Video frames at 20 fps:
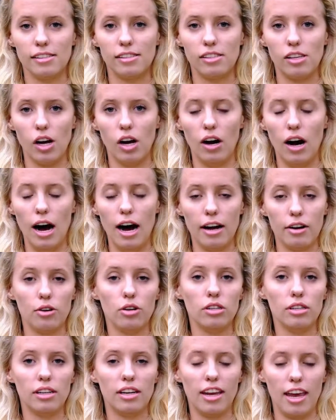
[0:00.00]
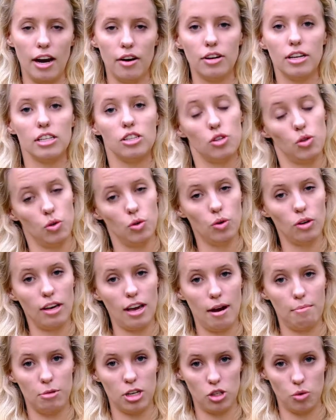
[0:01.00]
So I don't carry two
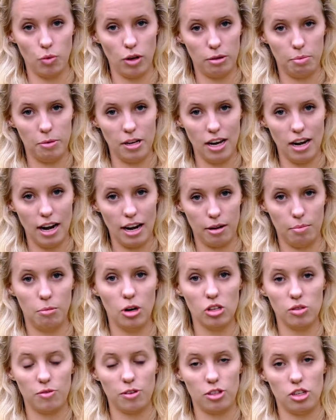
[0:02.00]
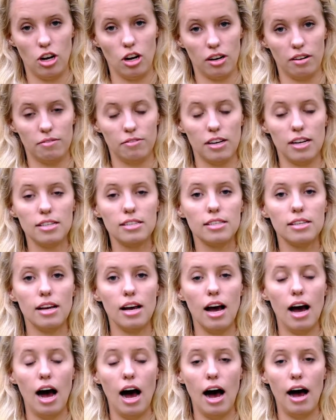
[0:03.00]
cameras with me like most photographers.
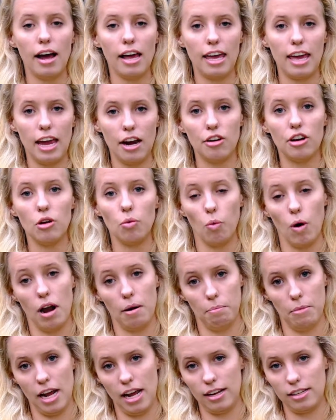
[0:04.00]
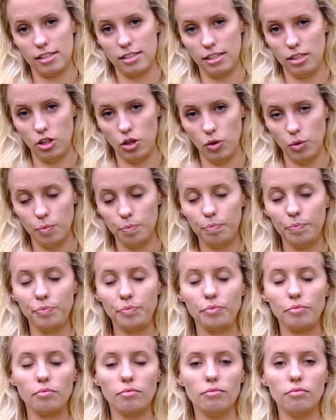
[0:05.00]
I carry one, my X-T2.
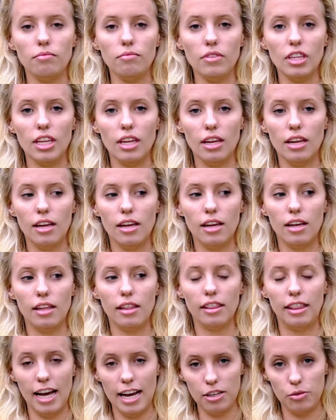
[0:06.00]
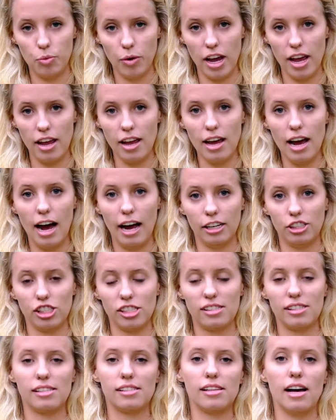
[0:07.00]
That way I
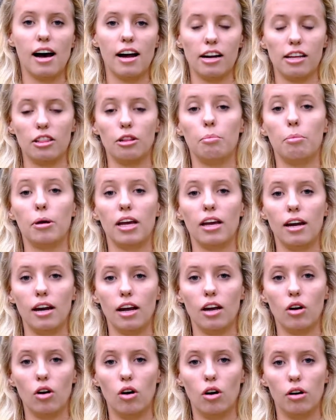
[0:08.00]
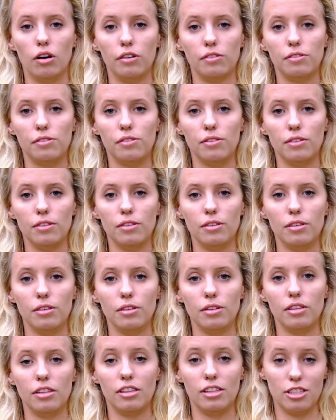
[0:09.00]
just decide in the beginning of
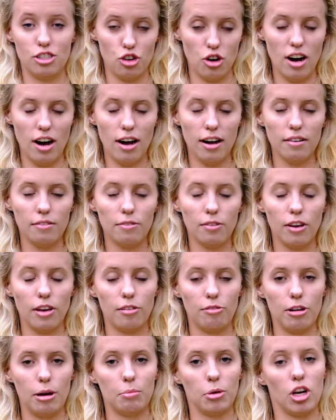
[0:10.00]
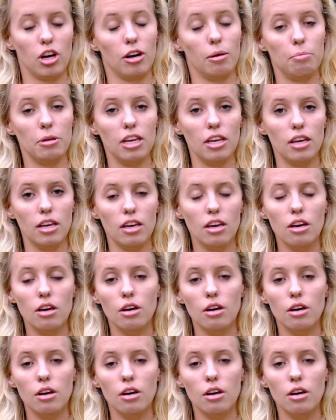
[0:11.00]
the drive if I'm gonna be